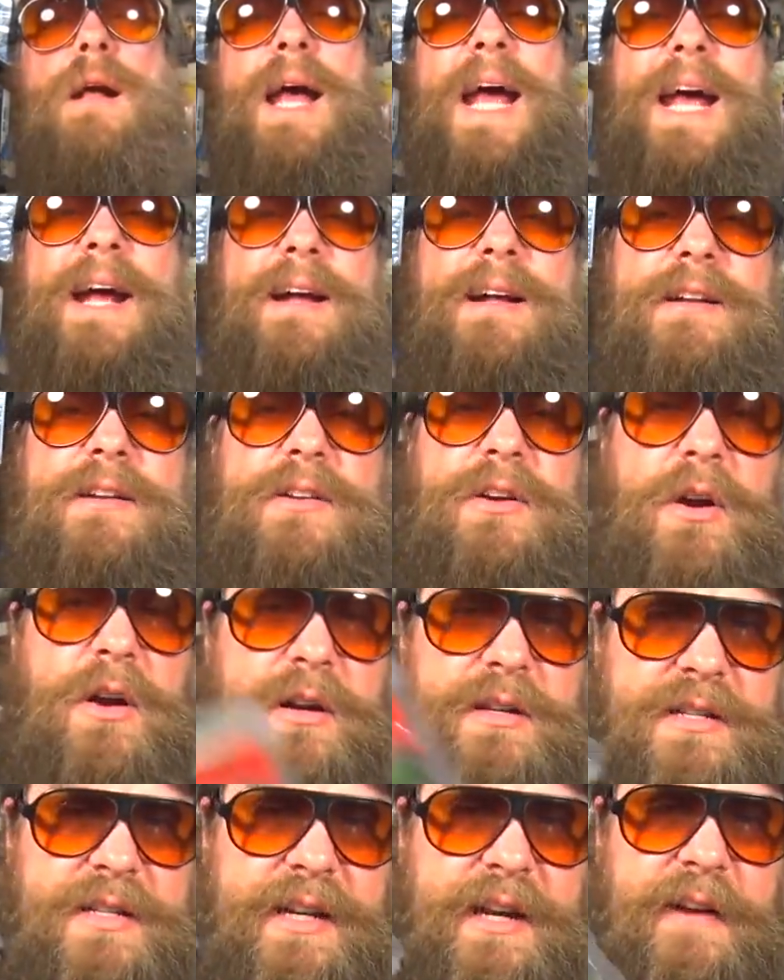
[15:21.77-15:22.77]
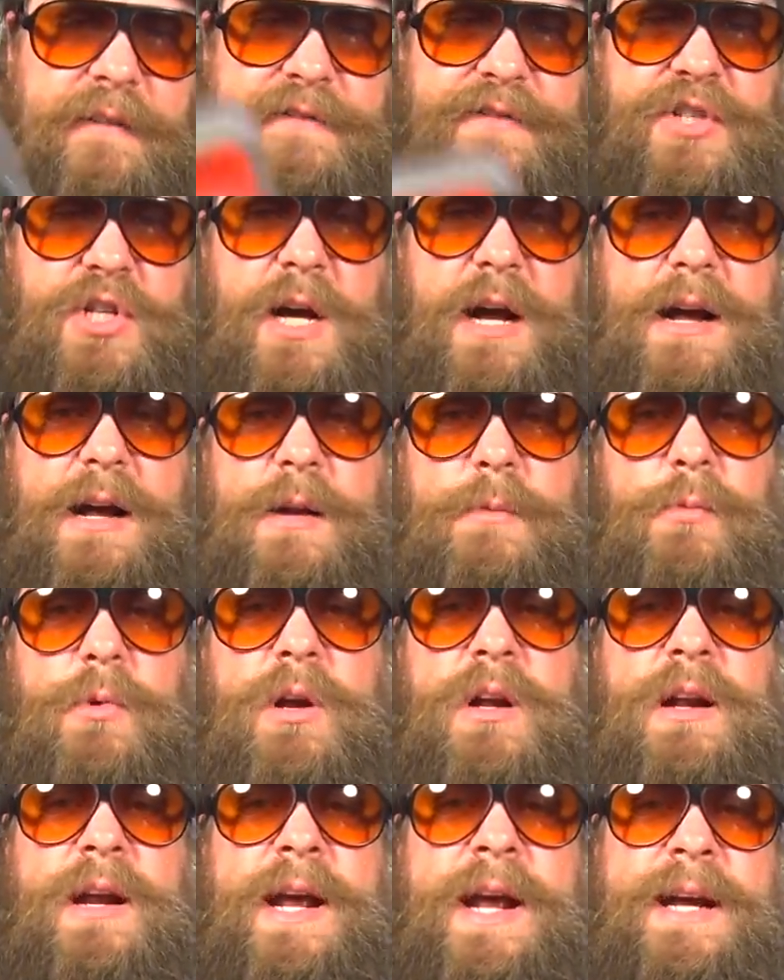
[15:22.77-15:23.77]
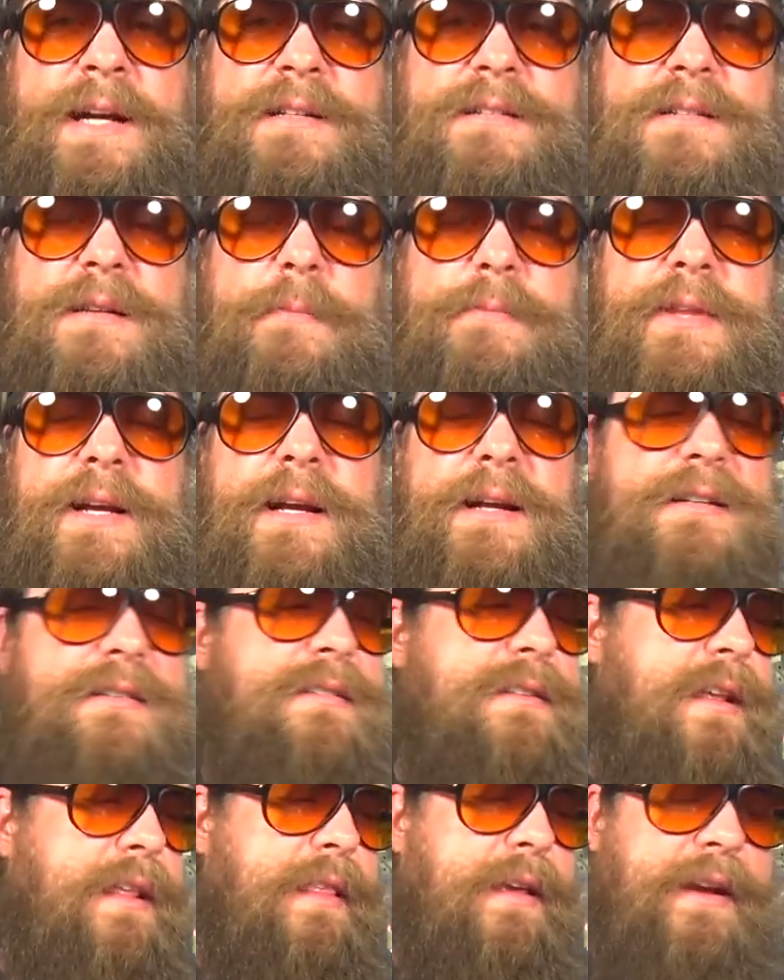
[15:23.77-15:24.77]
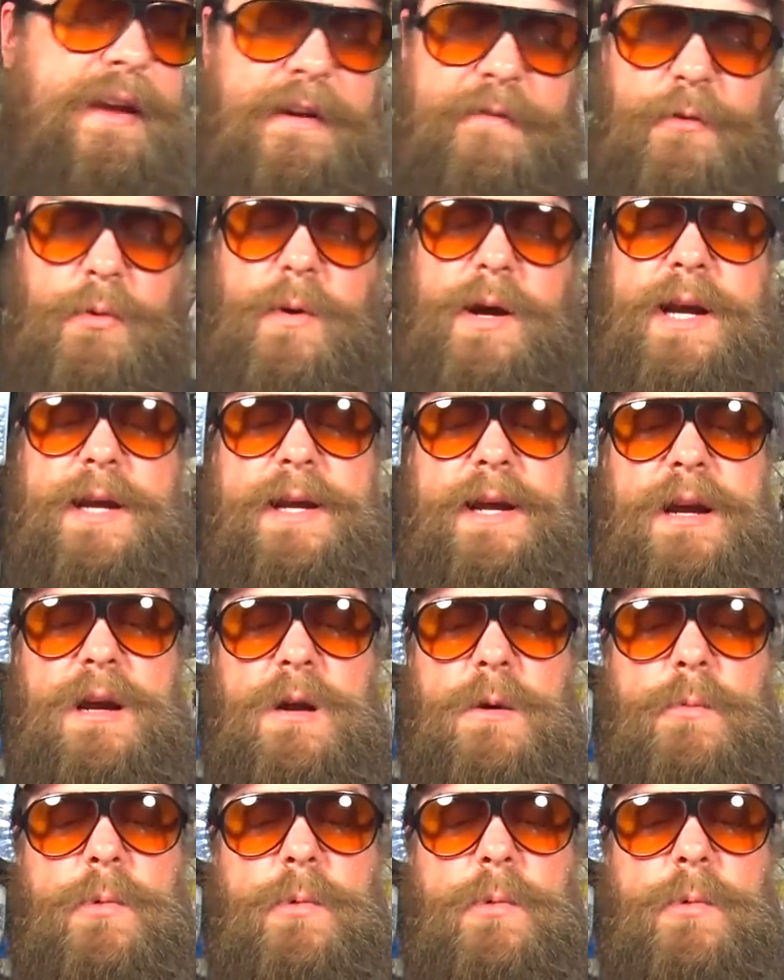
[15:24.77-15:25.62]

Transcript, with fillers: And courtesy of John, we're going to add something else to the giveaway here.